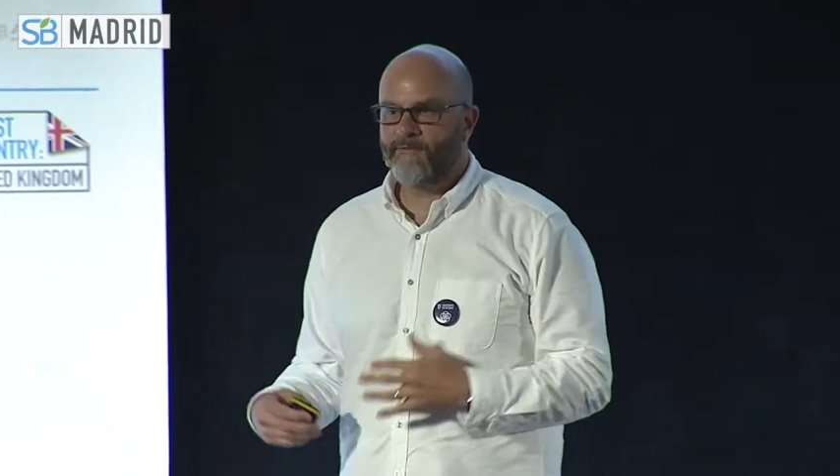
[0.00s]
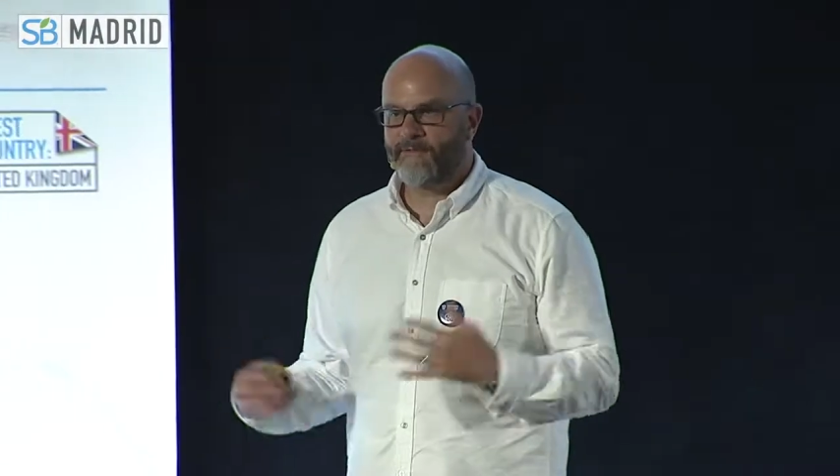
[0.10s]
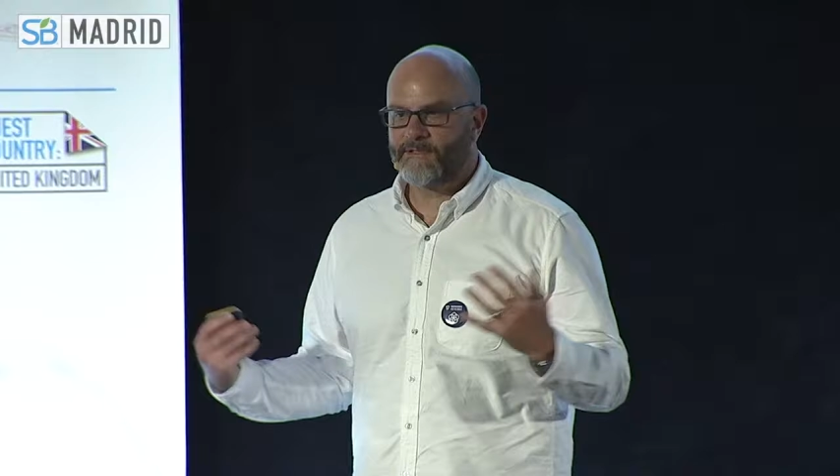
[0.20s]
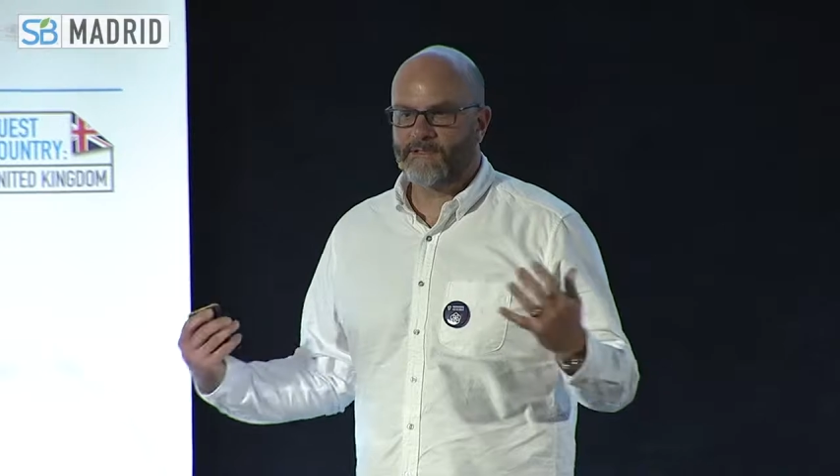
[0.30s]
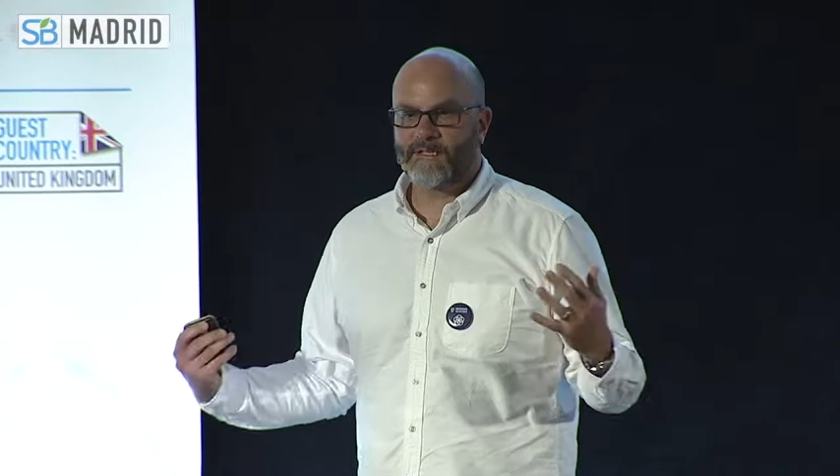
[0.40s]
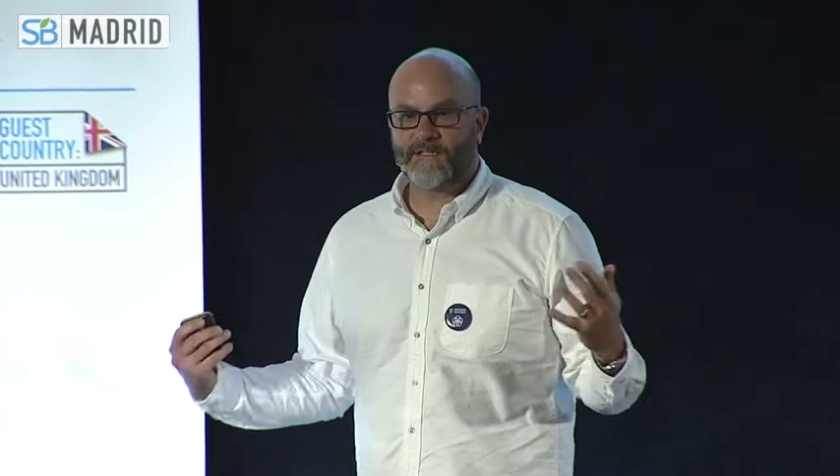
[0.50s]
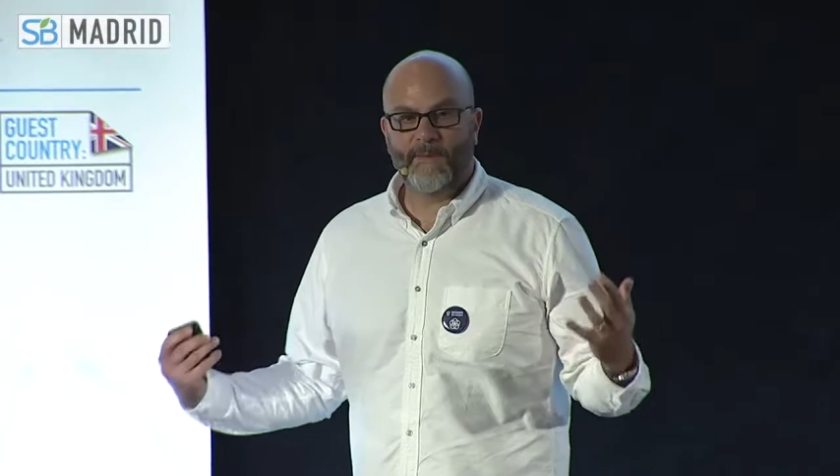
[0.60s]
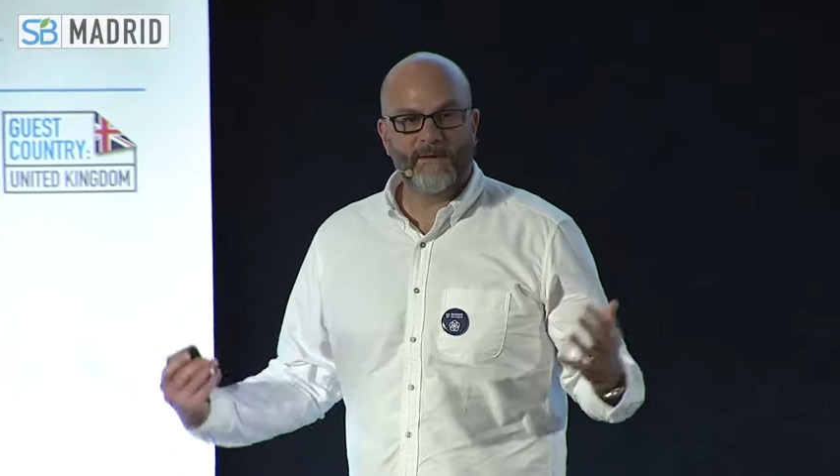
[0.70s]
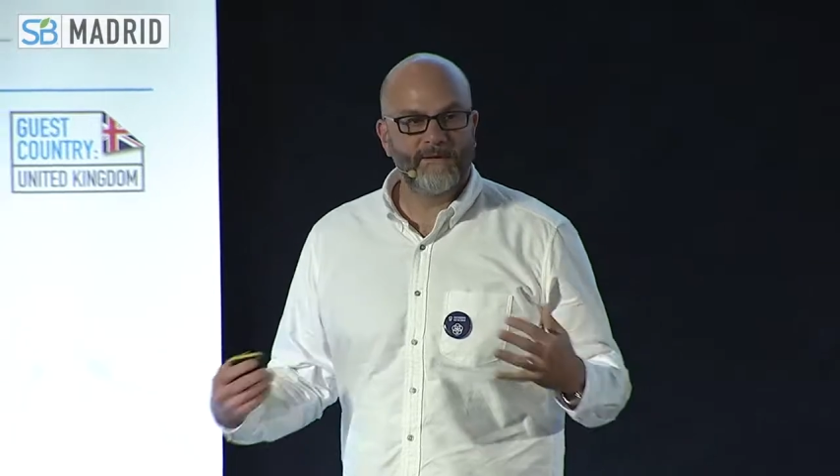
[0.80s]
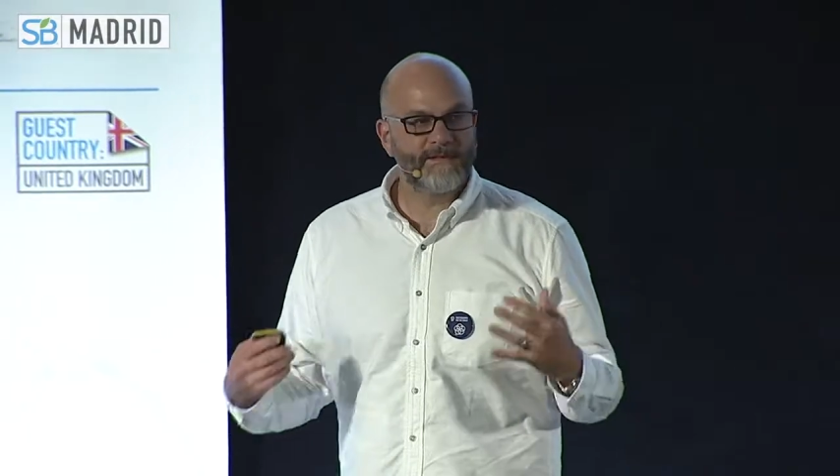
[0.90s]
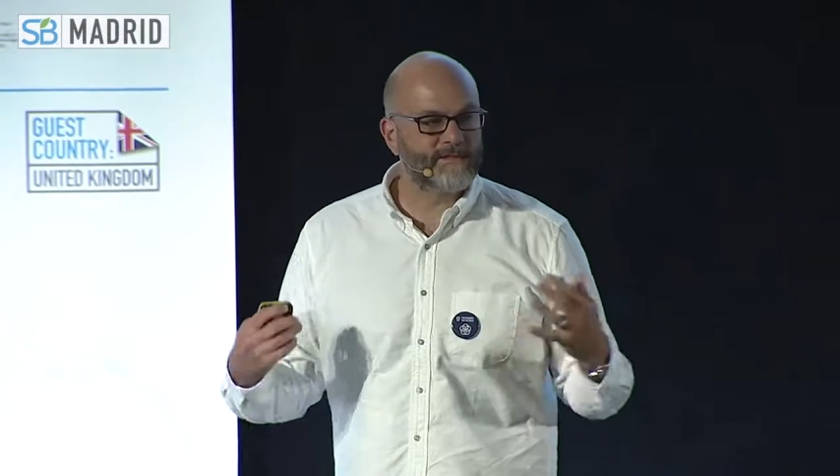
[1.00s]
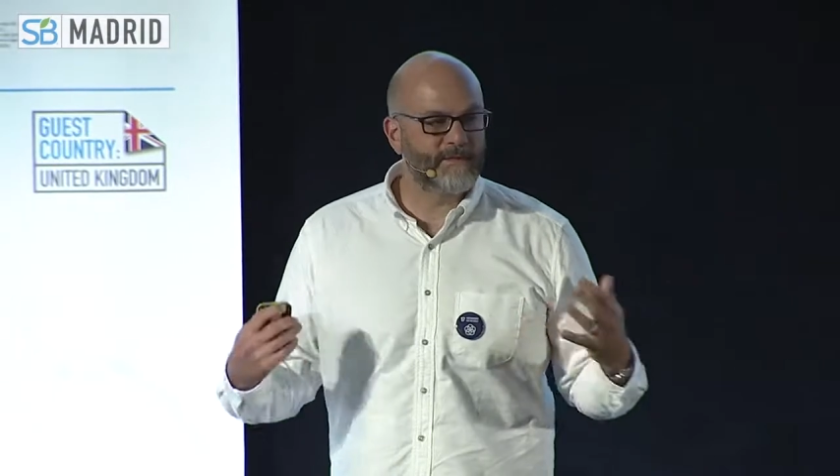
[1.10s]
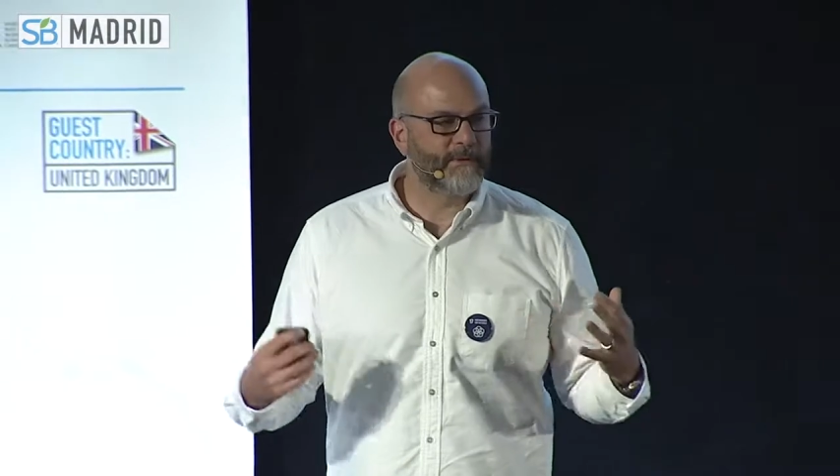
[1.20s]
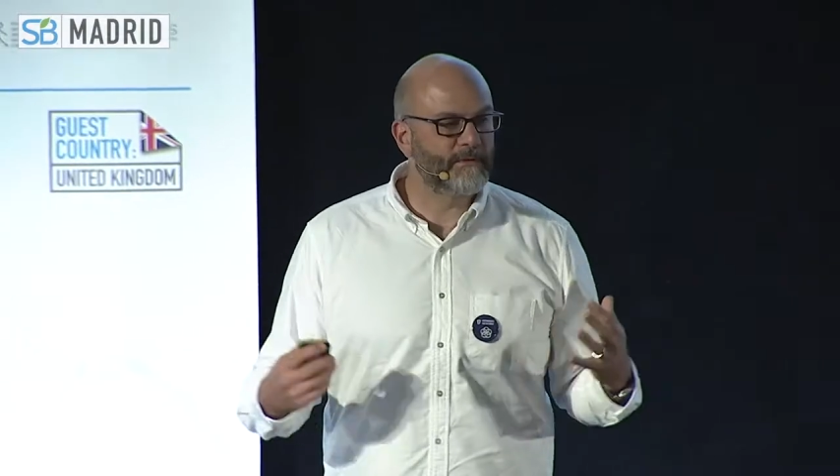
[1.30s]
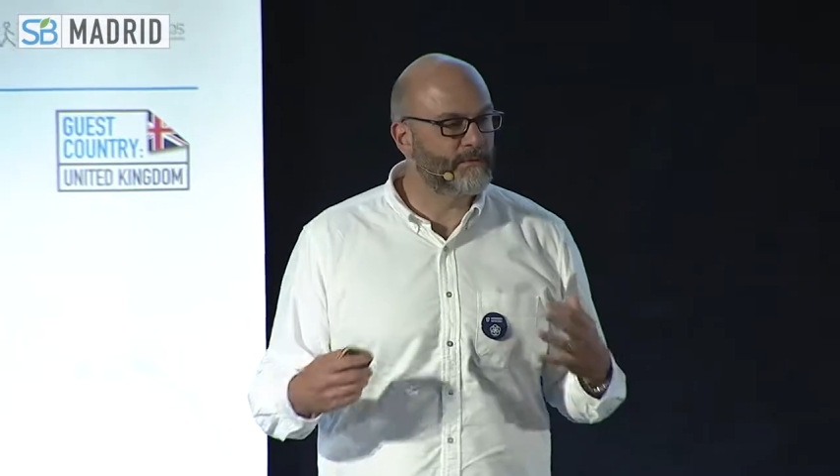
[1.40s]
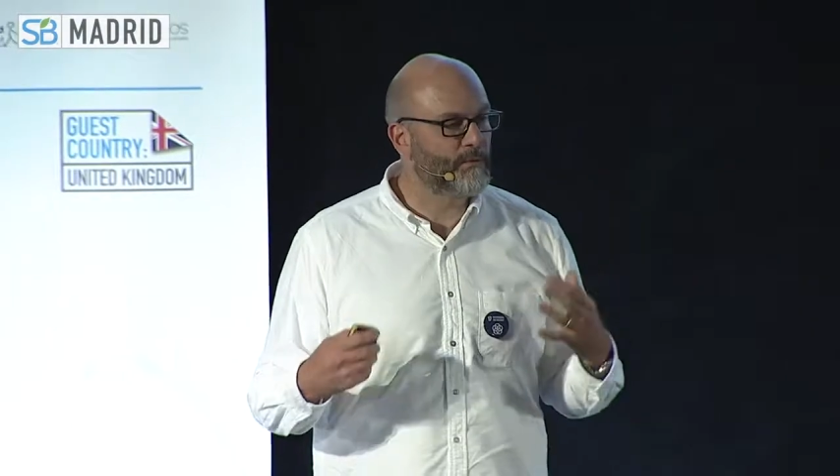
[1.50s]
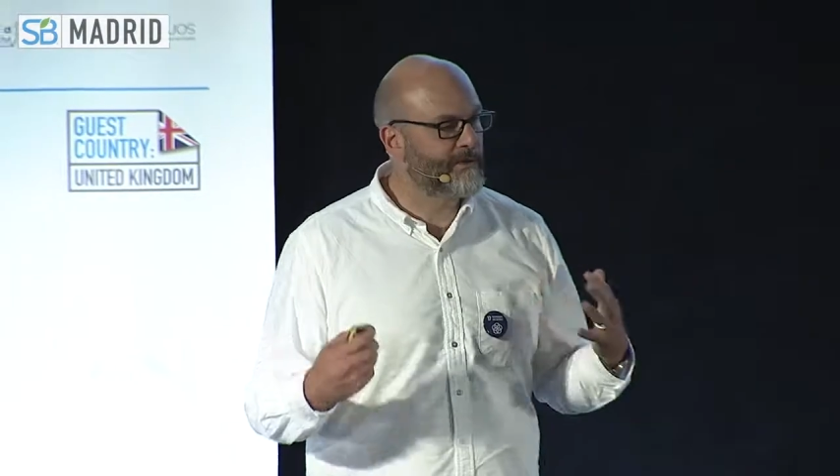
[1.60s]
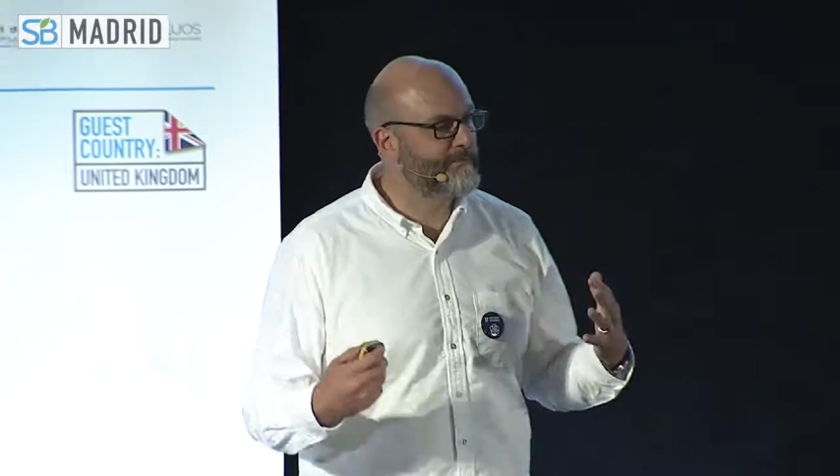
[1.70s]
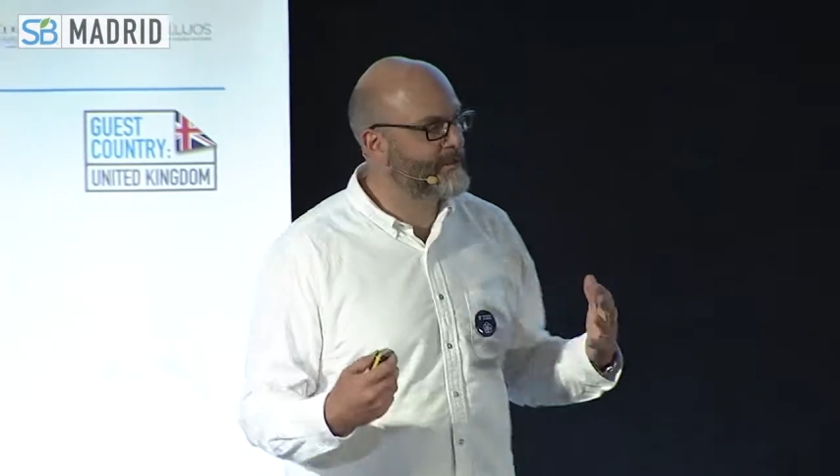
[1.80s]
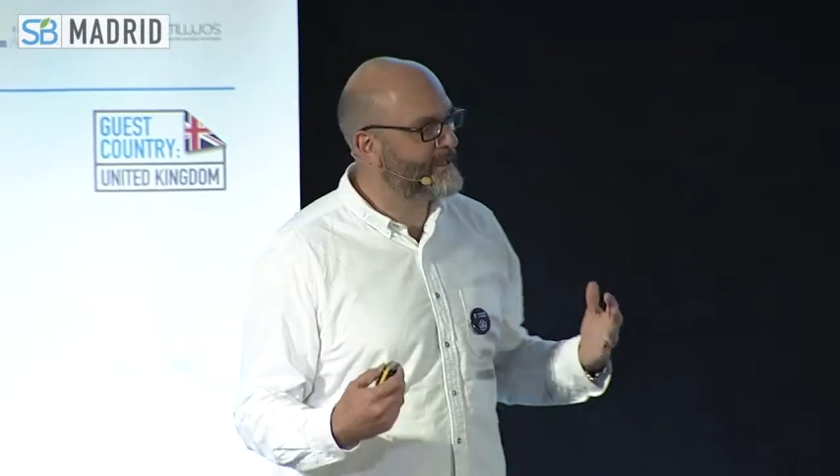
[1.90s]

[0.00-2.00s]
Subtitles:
whether it's an experience, it's a building, whatever it